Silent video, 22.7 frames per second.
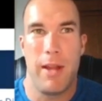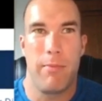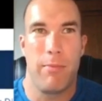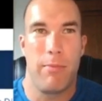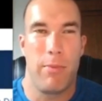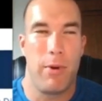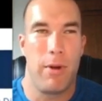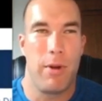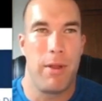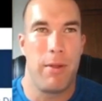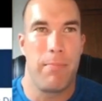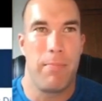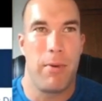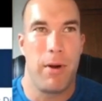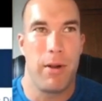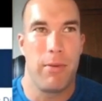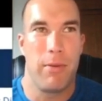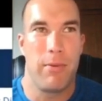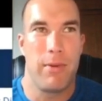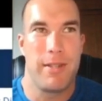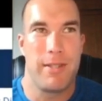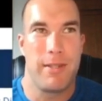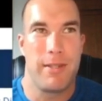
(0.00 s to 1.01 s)
And part of
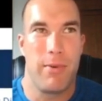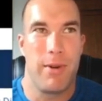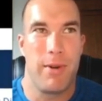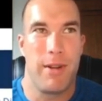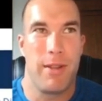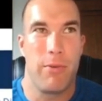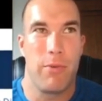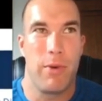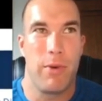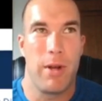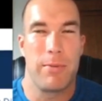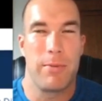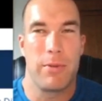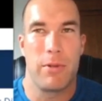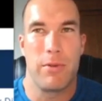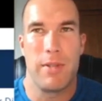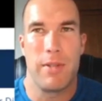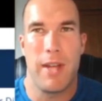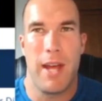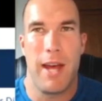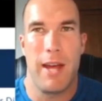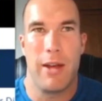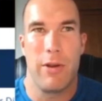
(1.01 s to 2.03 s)
the reasons one of the reps
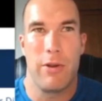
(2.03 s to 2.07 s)
goes, yeah,